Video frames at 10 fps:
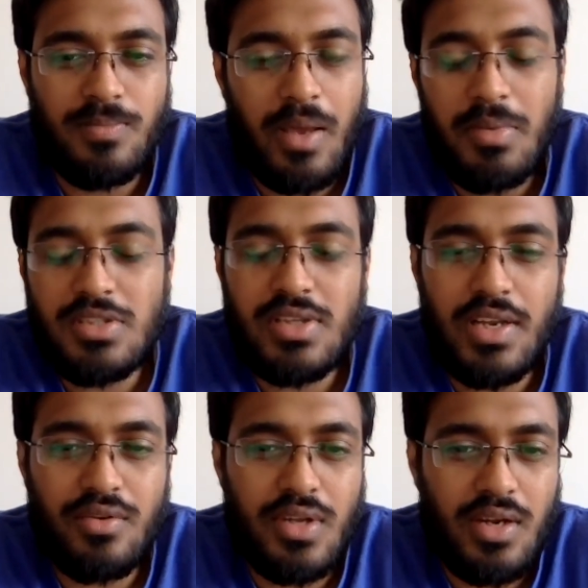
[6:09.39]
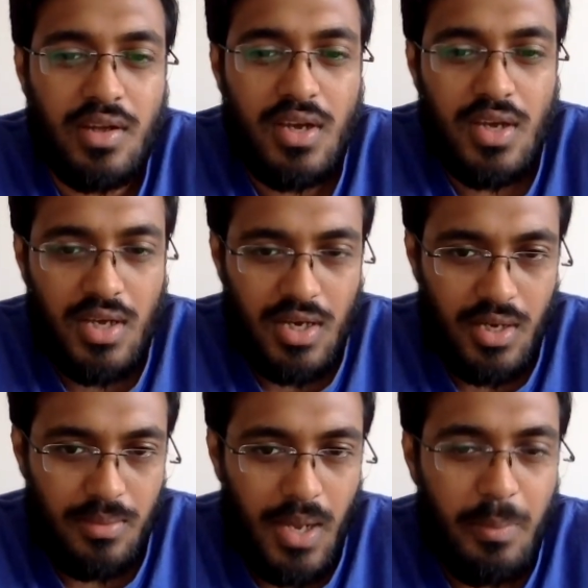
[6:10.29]
I must tell you that
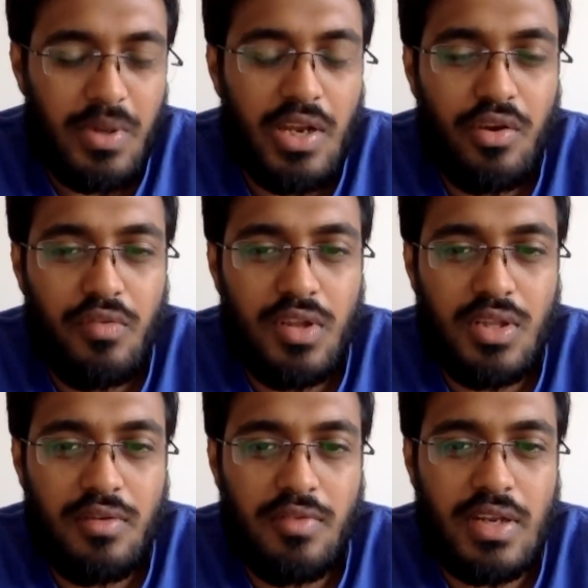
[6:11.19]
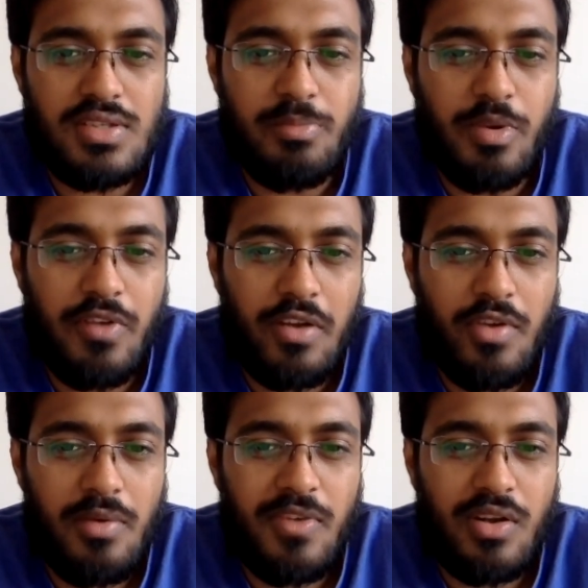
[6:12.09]
I'm telling you in a very simplified
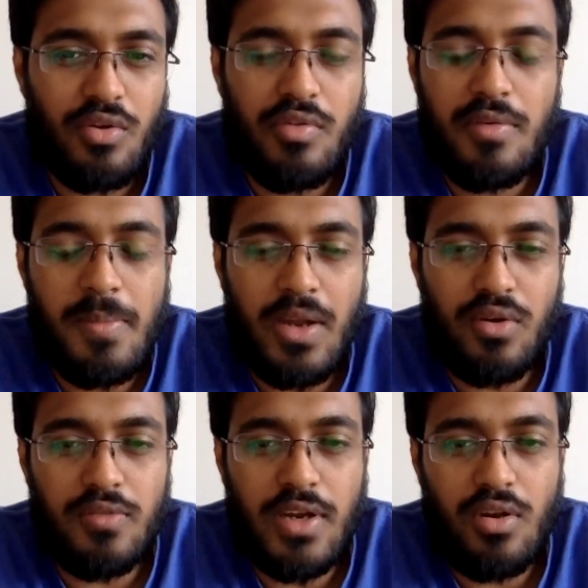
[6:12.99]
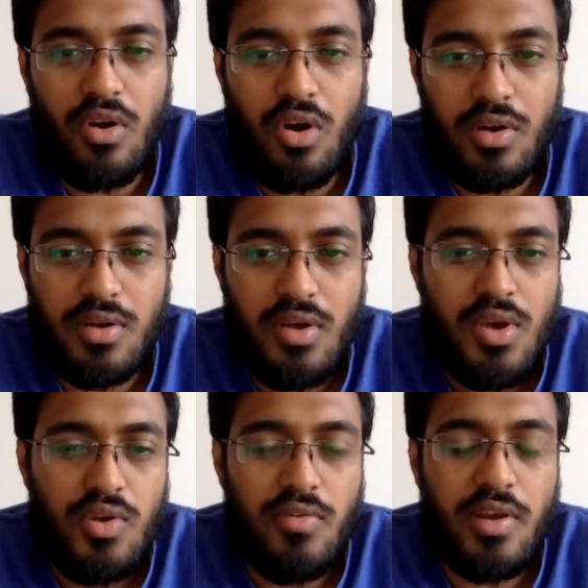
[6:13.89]
way, but you will need to wait a lot.
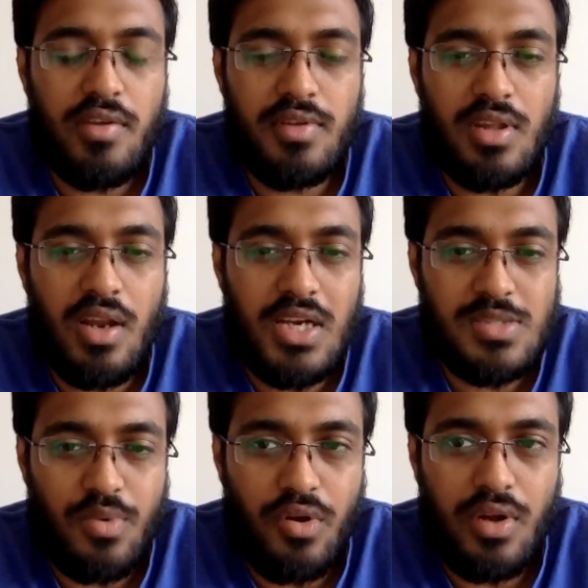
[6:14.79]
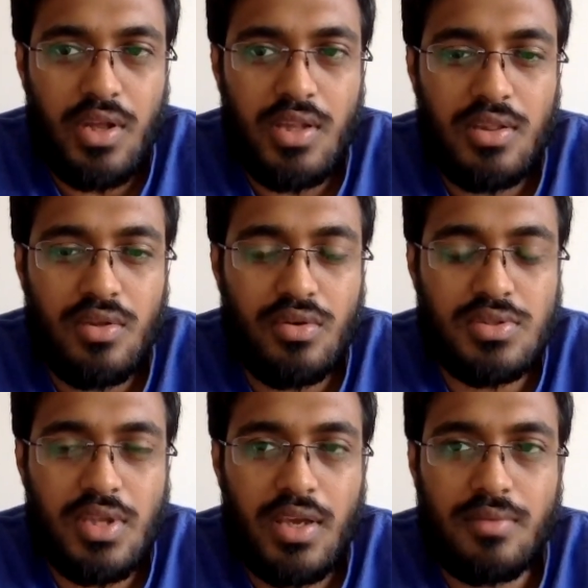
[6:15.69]
You will be given the last priority in
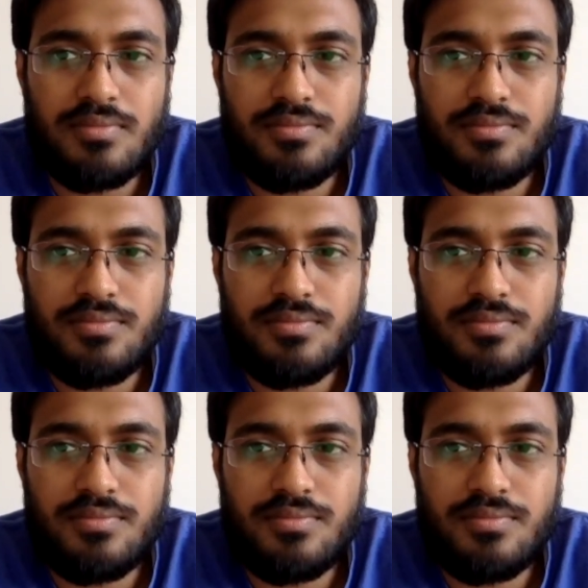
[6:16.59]
those things.